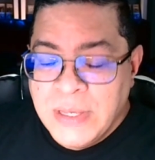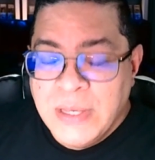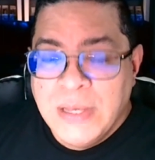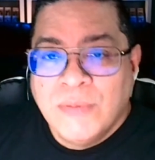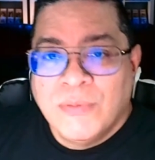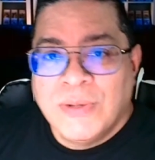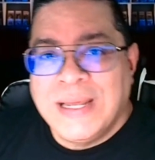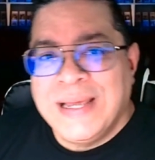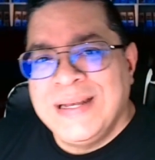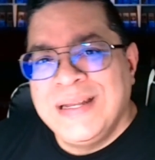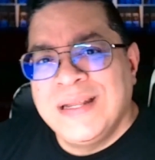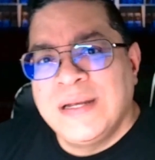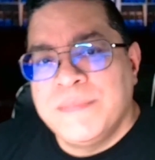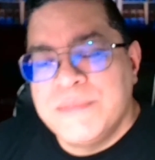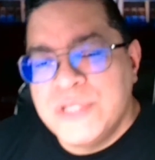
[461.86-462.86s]
Well, I
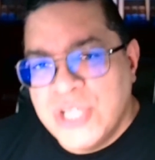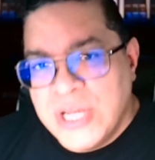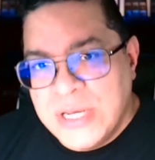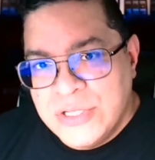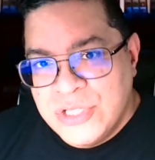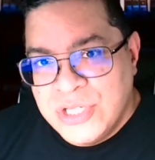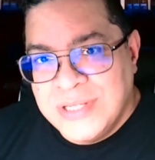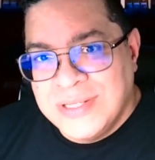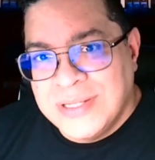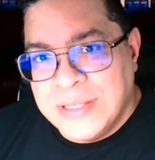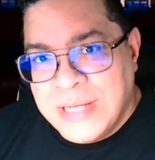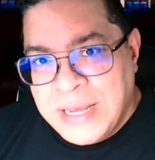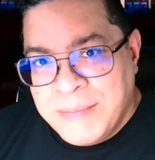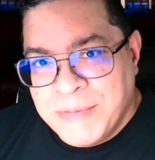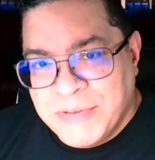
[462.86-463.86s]
ended up changing the
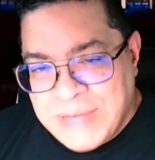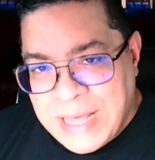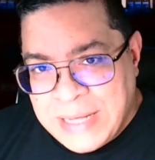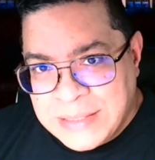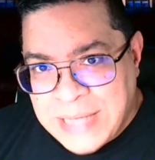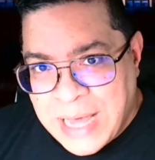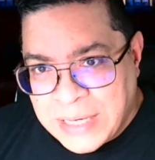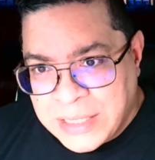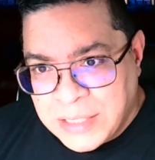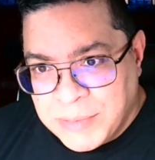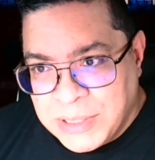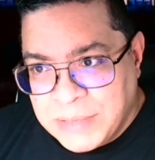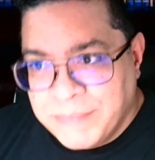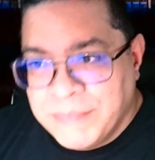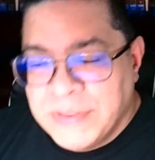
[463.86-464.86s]
name of that
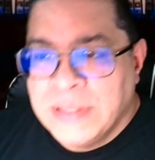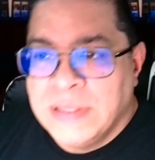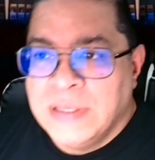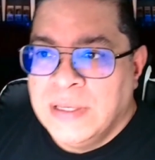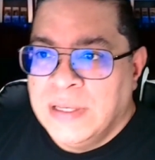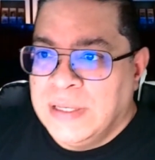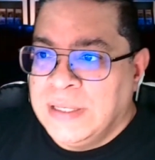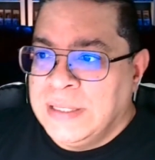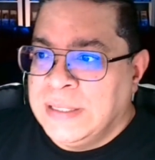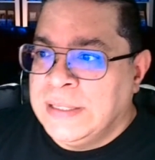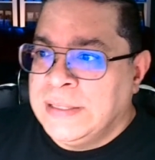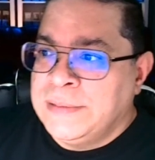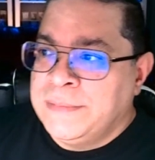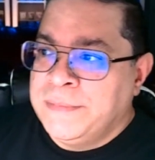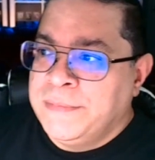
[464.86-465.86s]
document
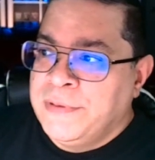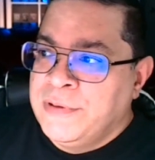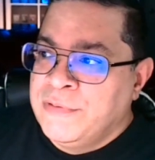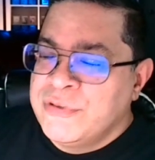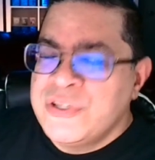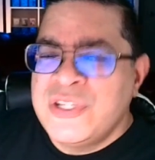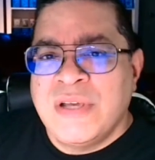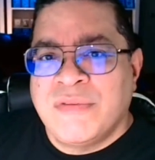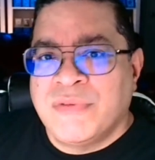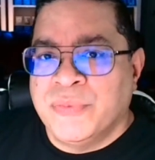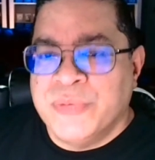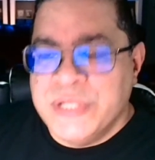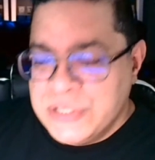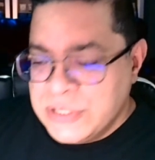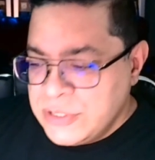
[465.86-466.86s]
for several
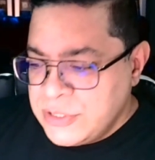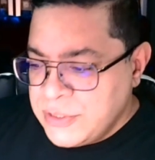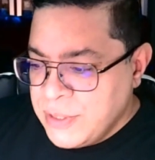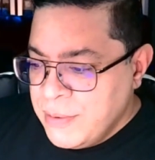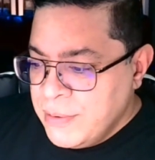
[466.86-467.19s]
reasons,